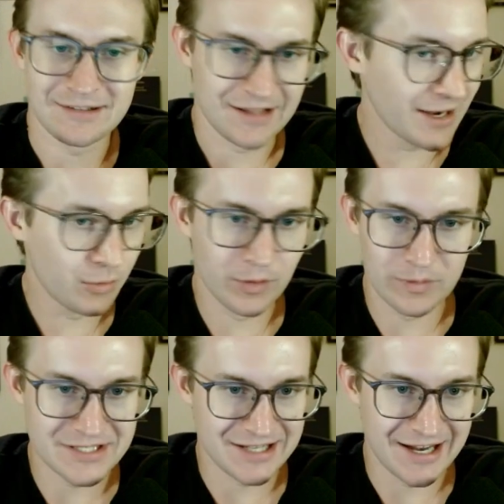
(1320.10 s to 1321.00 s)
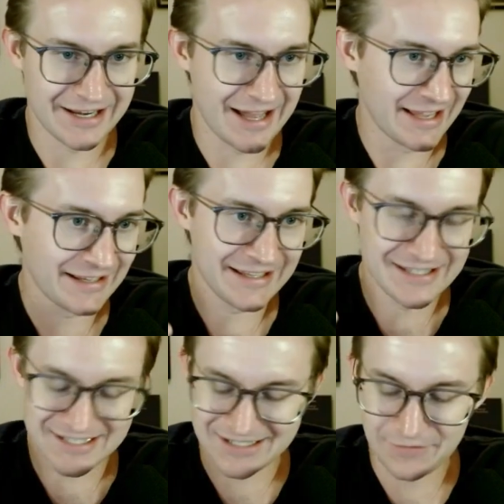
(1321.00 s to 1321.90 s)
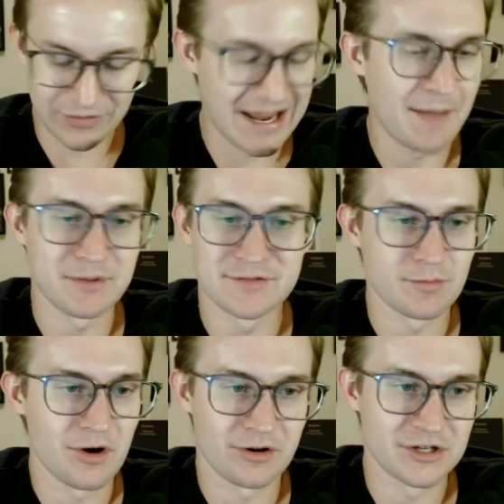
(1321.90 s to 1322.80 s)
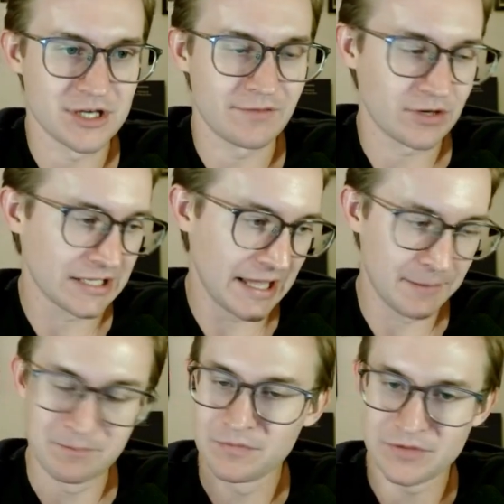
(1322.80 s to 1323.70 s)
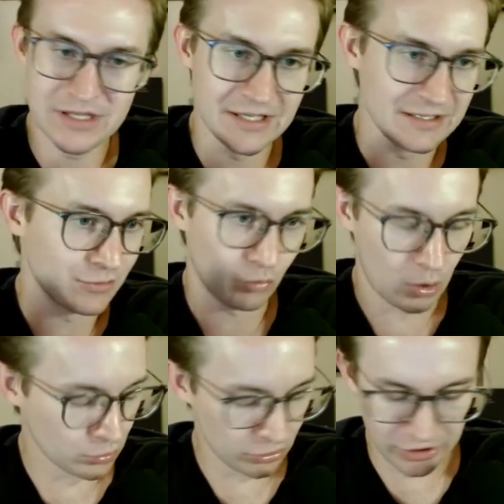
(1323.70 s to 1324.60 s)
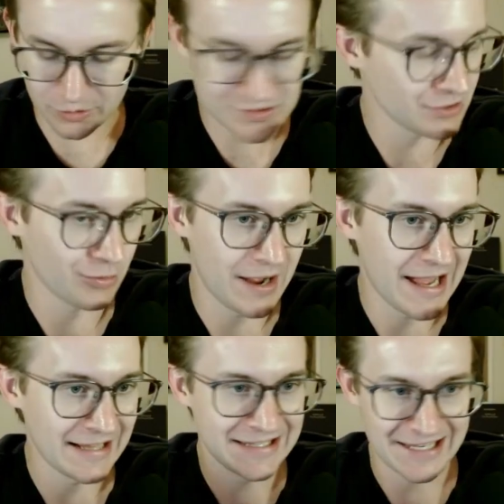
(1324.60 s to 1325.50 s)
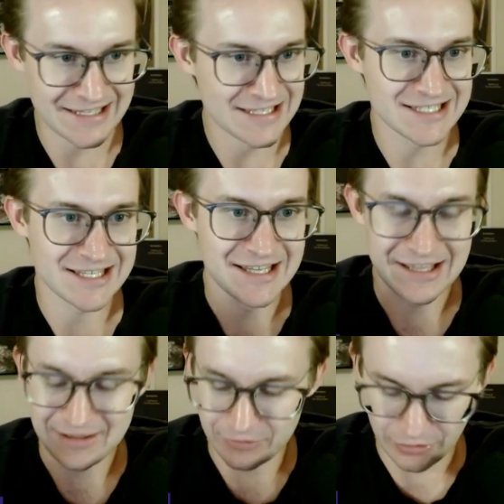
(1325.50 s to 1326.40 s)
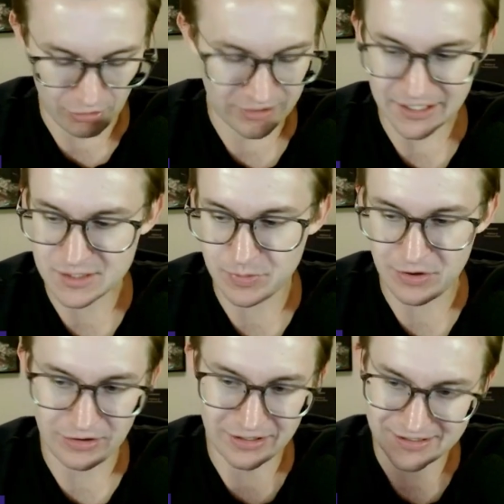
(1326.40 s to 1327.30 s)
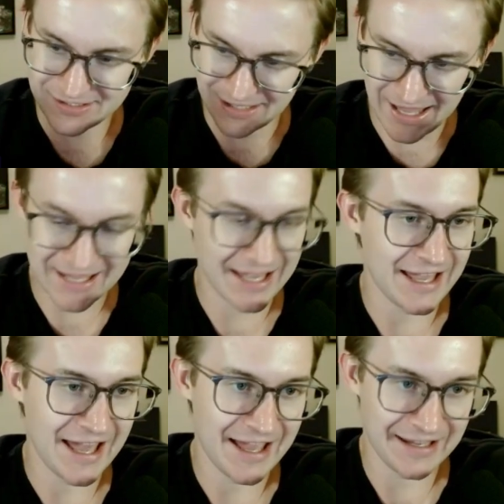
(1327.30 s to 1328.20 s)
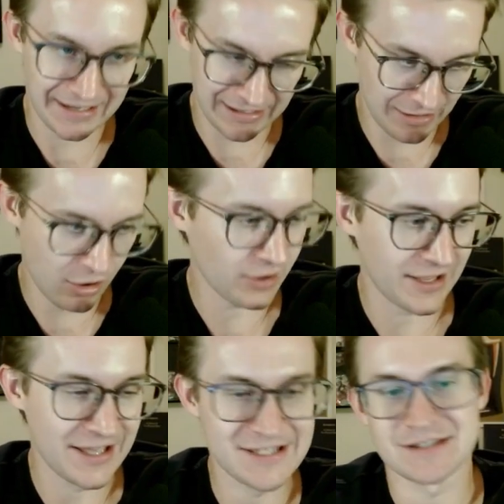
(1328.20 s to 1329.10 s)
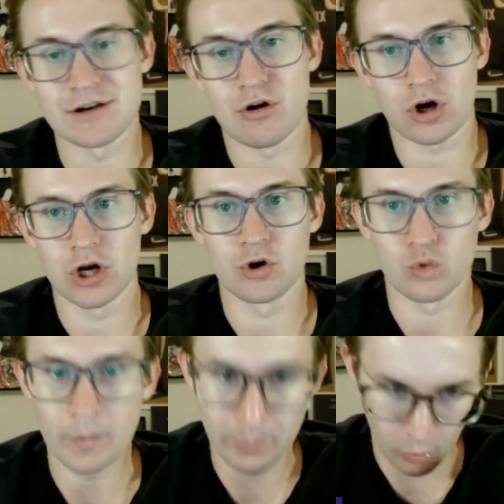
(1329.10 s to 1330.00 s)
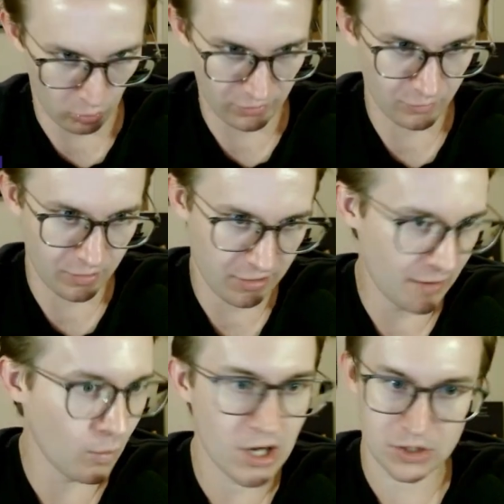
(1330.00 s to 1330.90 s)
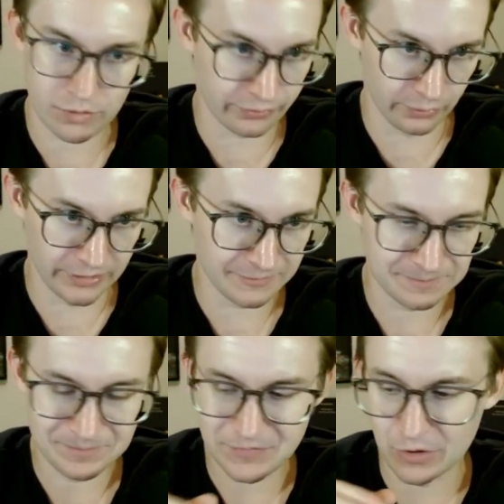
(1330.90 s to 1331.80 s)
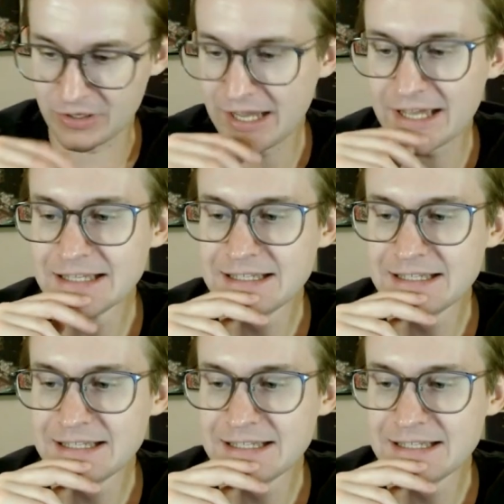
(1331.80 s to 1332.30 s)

lot of what we saw tonight is stuff that happens from Nurkic every game. The roller coaster ride that is the Nurk experience, aka, in our case, the Nurk report, where I walk you through it, okay?